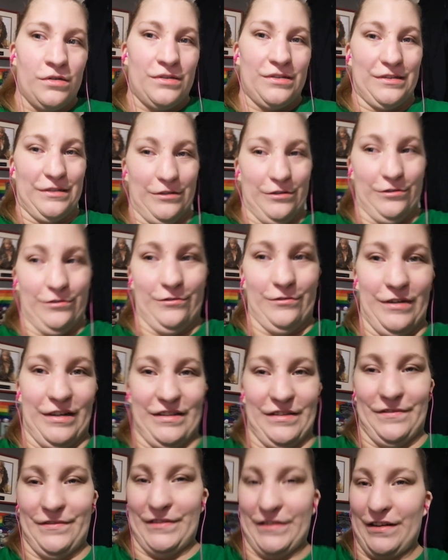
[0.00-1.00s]
So
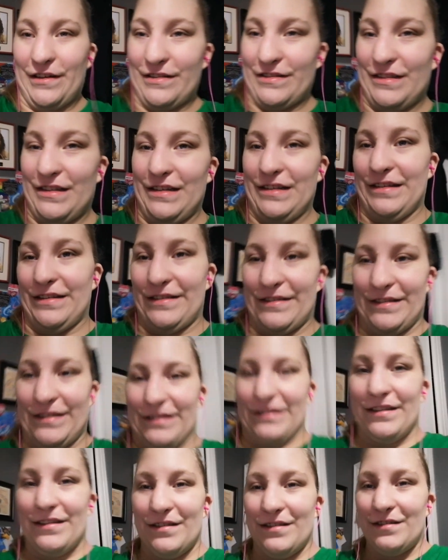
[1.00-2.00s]
I forgot to end
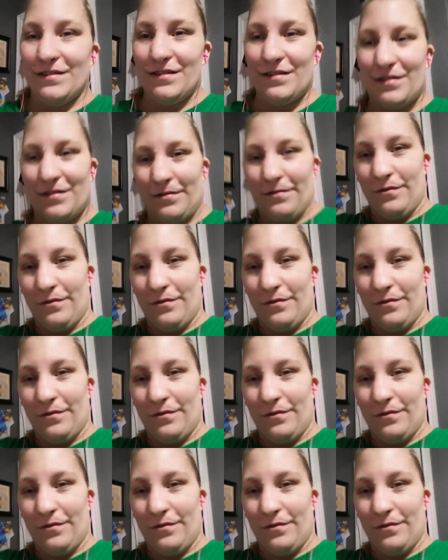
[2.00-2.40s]
the